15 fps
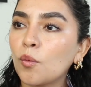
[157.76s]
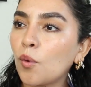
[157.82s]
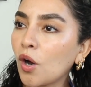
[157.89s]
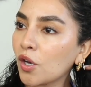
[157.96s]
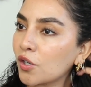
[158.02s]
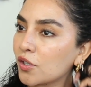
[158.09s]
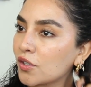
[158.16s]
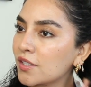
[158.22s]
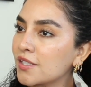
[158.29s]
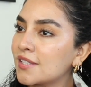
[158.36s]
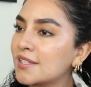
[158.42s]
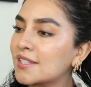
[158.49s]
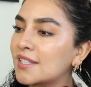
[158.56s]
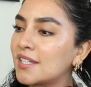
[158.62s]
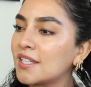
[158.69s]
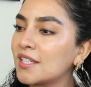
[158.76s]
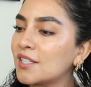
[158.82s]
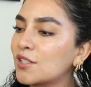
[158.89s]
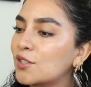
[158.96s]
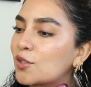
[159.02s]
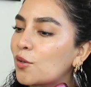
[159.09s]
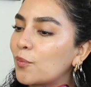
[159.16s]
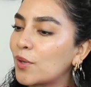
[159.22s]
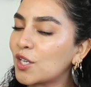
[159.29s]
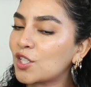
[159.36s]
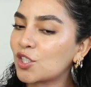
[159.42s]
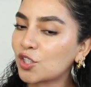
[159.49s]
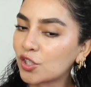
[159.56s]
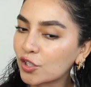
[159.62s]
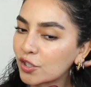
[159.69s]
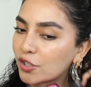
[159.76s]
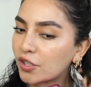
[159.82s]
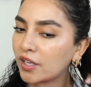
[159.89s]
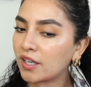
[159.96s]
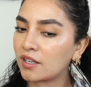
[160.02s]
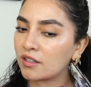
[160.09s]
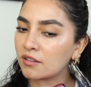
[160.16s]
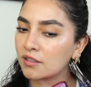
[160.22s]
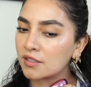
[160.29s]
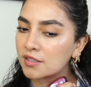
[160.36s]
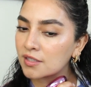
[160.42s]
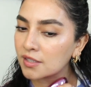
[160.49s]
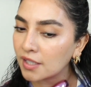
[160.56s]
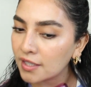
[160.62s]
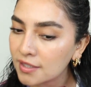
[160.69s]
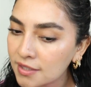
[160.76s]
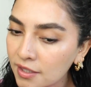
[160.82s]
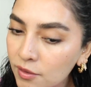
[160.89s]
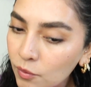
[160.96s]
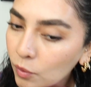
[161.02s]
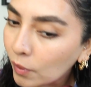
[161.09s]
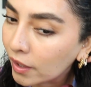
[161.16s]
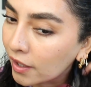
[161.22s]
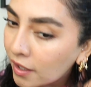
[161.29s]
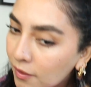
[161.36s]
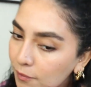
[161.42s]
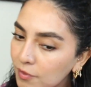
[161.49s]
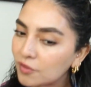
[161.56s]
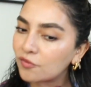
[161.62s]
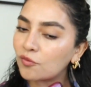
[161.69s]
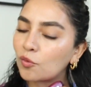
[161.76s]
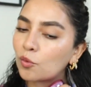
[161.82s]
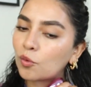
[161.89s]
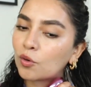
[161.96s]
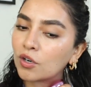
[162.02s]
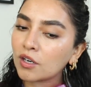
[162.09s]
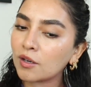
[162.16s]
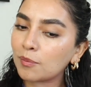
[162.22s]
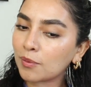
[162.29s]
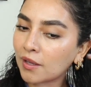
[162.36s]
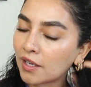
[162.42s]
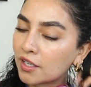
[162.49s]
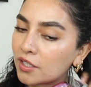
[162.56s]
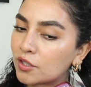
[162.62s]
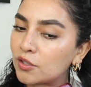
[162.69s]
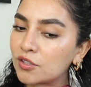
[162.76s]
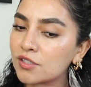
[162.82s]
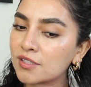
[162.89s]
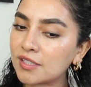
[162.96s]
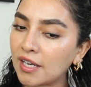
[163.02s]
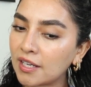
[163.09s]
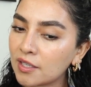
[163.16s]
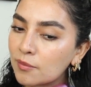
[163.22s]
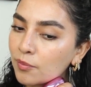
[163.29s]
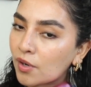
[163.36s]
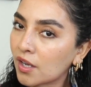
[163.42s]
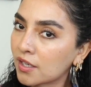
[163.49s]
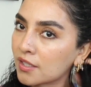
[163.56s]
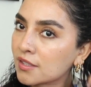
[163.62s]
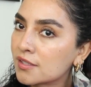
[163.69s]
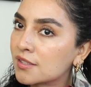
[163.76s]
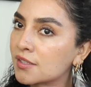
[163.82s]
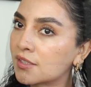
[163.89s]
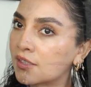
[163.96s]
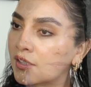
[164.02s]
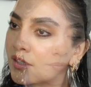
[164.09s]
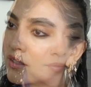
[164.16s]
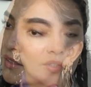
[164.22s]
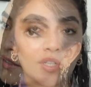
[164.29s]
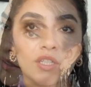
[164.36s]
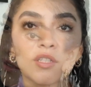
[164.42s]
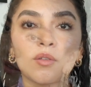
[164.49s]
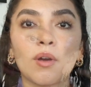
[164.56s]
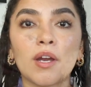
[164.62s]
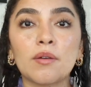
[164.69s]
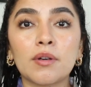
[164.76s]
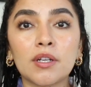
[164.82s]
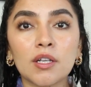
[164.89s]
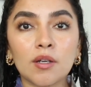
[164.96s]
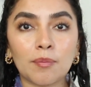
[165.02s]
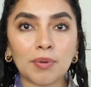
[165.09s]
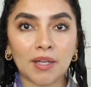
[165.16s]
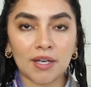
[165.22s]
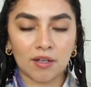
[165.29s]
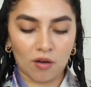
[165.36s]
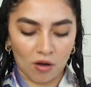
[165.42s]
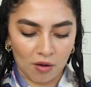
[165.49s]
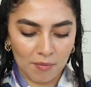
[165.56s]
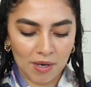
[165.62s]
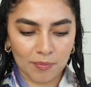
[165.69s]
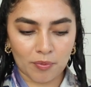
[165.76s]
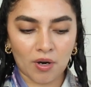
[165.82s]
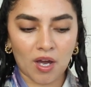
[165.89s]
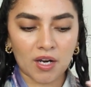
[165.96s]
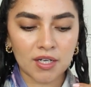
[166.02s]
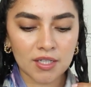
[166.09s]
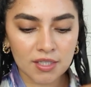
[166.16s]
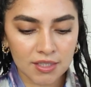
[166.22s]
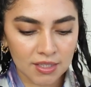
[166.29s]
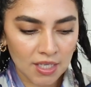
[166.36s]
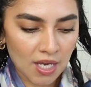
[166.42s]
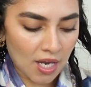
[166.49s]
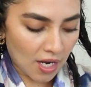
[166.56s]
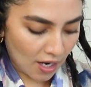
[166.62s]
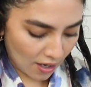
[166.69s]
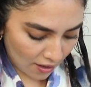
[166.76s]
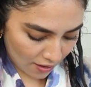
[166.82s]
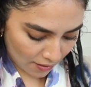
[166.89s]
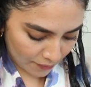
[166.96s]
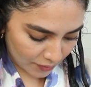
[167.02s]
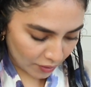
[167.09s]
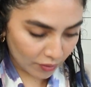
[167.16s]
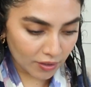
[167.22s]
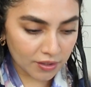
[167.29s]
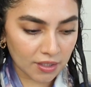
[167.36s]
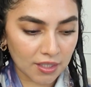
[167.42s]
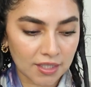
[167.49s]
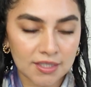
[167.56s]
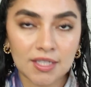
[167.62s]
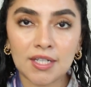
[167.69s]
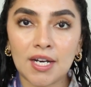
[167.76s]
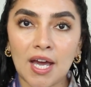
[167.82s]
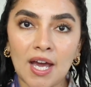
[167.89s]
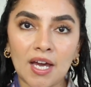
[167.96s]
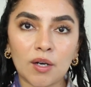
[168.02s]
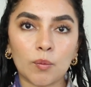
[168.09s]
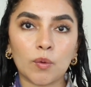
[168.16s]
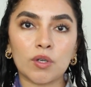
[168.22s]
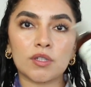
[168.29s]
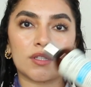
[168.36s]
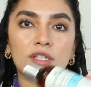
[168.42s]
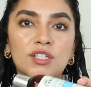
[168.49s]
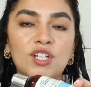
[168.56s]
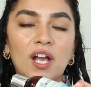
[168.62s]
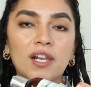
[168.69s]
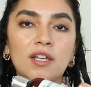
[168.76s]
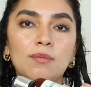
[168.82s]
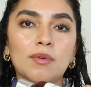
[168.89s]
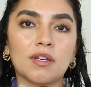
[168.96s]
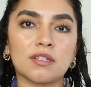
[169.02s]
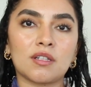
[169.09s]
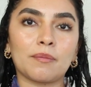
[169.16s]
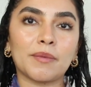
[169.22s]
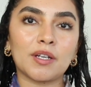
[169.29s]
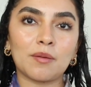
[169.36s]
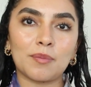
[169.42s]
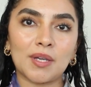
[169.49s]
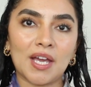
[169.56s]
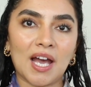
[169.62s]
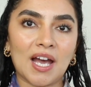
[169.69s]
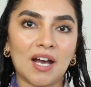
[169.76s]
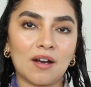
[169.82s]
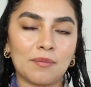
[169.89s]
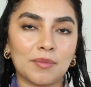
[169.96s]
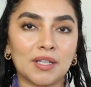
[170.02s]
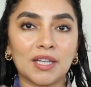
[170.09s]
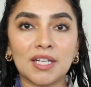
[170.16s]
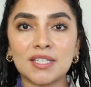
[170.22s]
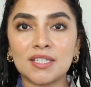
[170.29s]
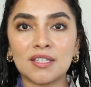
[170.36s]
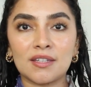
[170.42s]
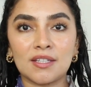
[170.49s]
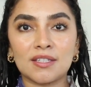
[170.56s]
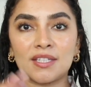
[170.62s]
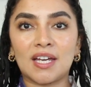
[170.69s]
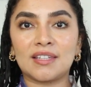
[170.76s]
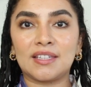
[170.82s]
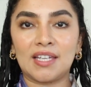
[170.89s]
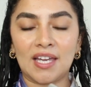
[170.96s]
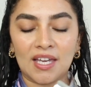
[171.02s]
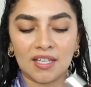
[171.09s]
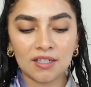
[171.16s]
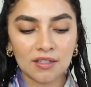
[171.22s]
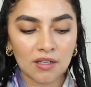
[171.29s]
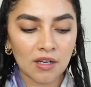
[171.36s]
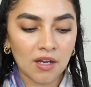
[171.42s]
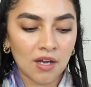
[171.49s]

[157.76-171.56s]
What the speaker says: Water is key, so make sure your hair is nice and wet before applying your styling products. Okay, so I already applied all my products. The only thing I didn't add was the jelly, because I'm gonna be glazing this at the end.